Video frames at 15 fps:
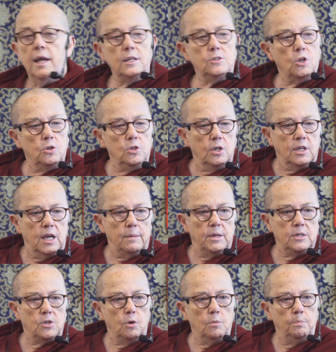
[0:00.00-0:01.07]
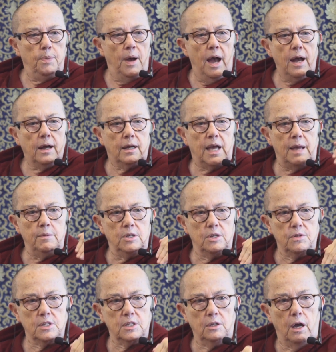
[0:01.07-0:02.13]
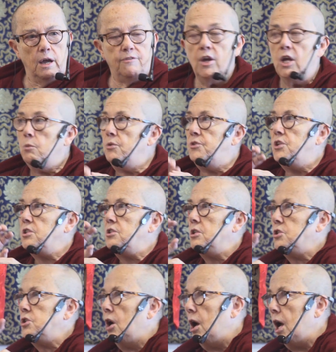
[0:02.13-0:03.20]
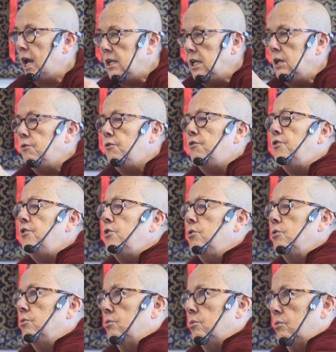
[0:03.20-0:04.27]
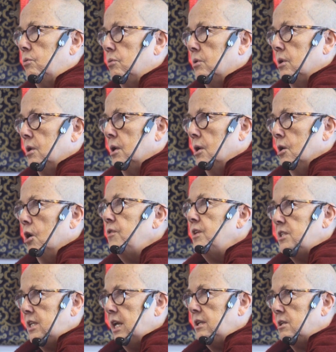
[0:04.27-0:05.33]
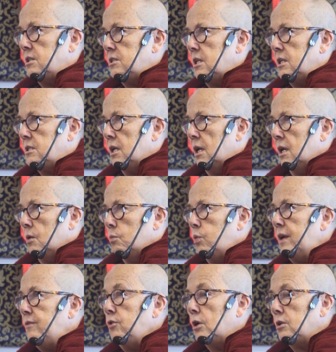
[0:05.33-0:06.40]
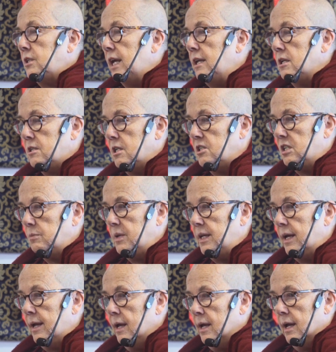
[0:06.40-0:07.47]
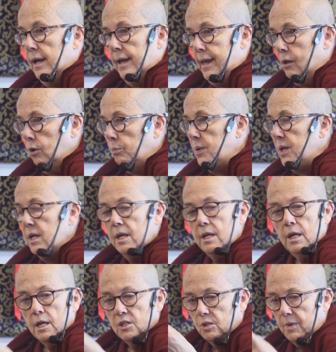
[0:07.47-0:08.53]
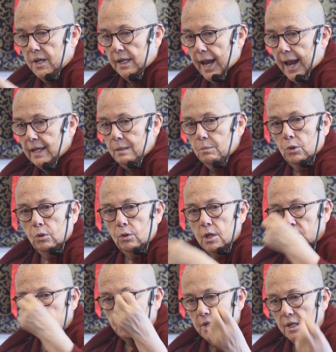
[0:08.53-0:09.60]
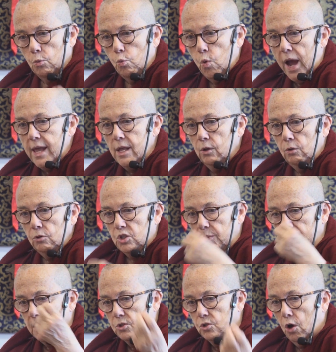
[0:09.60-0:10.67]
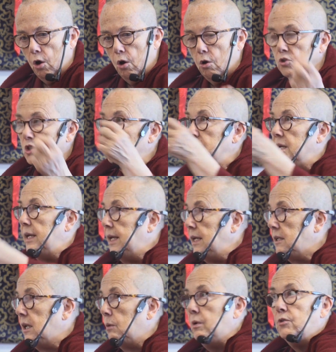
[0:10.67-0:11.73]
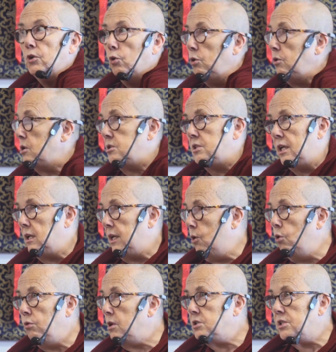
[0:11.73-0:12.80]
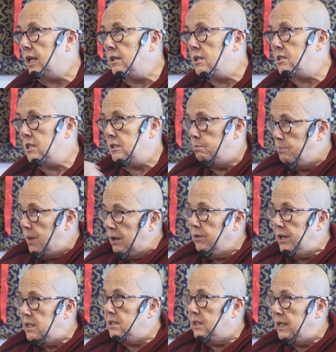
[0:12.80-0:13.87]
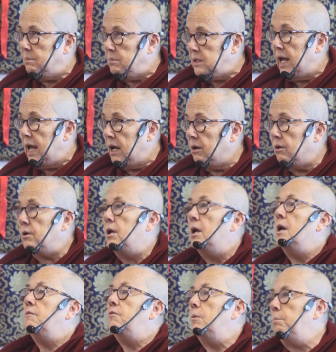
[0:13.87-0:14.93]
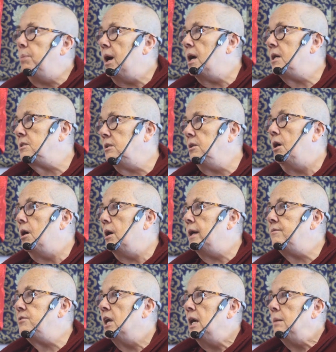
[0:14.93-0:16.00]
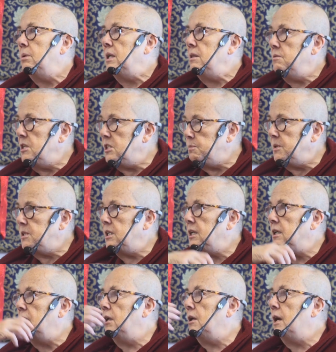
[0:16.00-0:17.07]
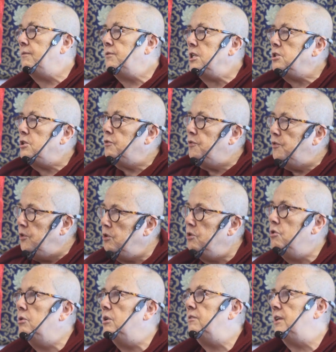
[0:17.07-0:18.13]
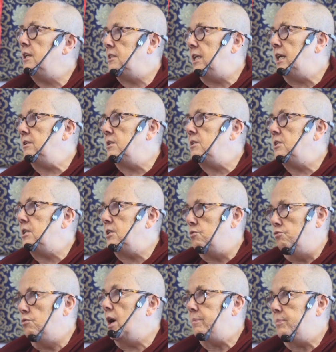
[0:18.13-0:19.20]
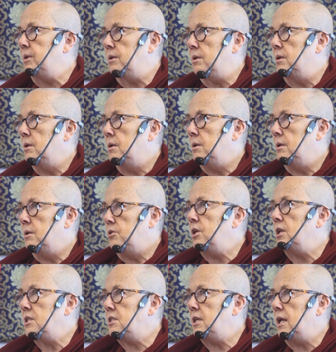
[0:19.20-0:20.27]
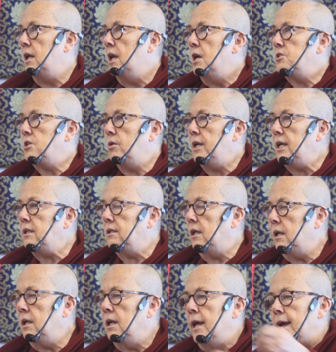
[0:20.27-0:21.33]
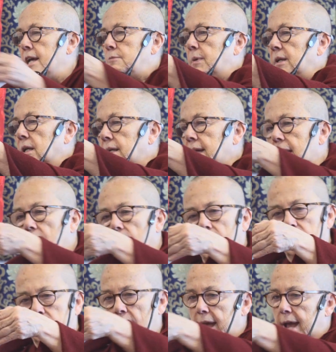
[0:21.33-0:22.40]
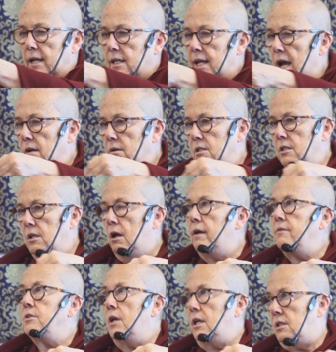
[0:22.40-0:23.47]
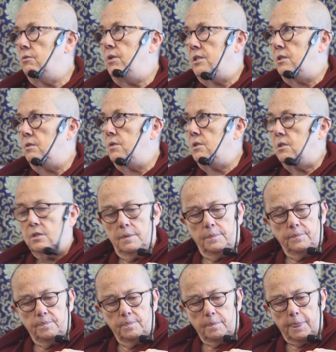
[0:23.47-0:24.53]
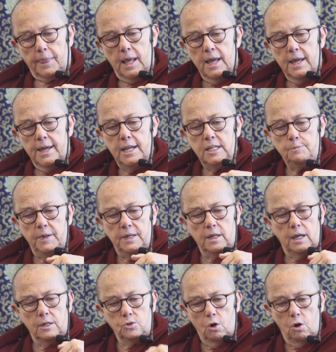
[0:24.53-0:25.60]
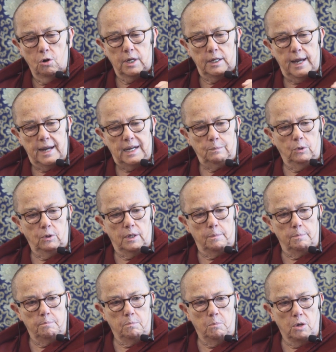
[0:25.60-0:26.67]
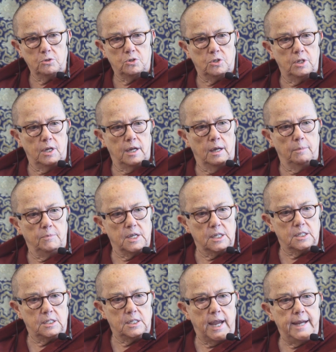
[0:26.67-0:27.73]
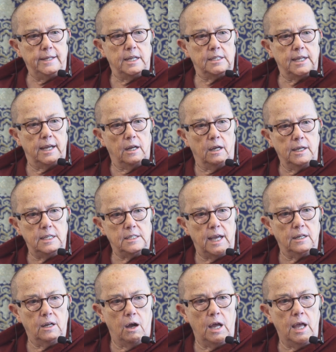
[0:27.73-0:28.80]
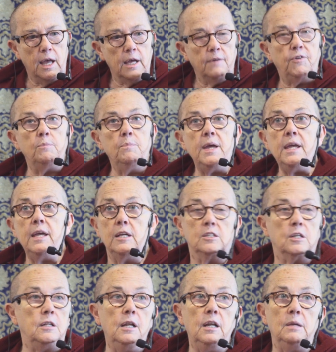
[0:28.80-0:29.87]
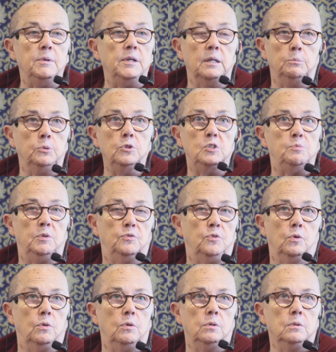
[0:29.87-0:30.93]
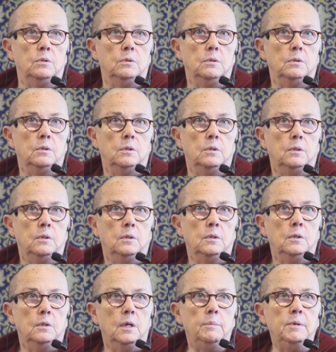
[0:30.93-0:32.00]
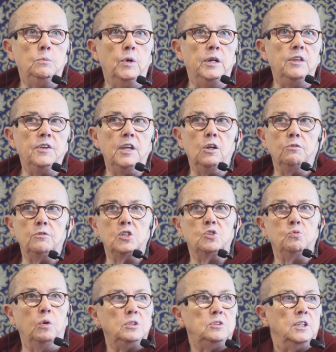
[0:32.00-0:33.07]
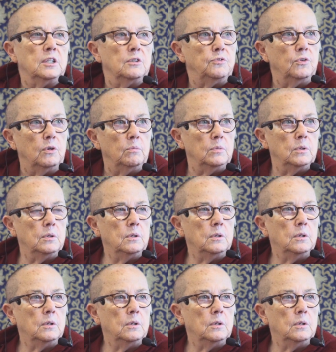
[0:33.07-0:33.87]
And so you come in. So Bach came into this life with just a tiny few of his tendencies. We've got tendencies to be a, a hell being, to be an animal, to be a whale, to be a dog, to be a Hitler. We've got all those, ten- all those tendencies buried deep down from past lives. But in this particular life, just a few of our tendencies ripen. Do you understand? So Hitler has, been a, has had countless lives like the rest of us. He's been a dog, an animal, a monster, a, a saint. He's had, he's had high. For me, he's clearly been a Buddhist before. I mean, where do you think he got the swastika from?